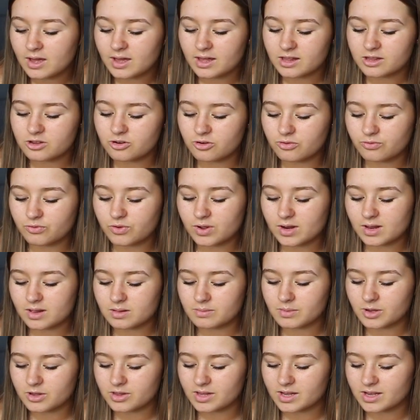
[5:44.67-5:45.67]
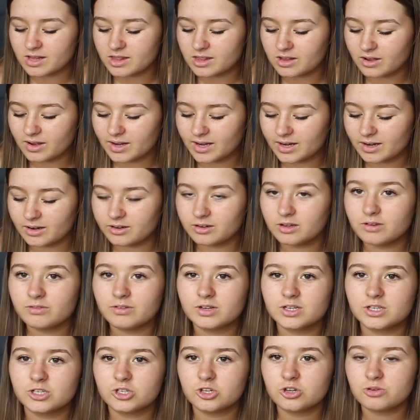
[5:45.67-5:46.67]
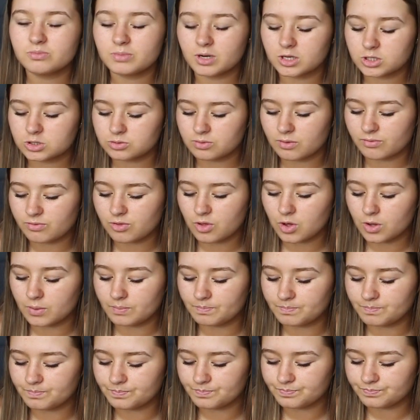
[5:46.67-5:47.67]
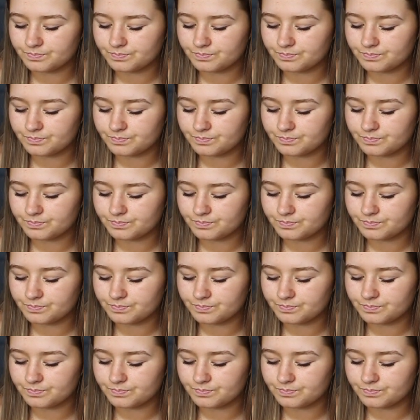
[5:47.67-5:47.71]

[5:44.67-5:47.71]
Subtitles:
It's not really the most exciting, I don't really do much with them.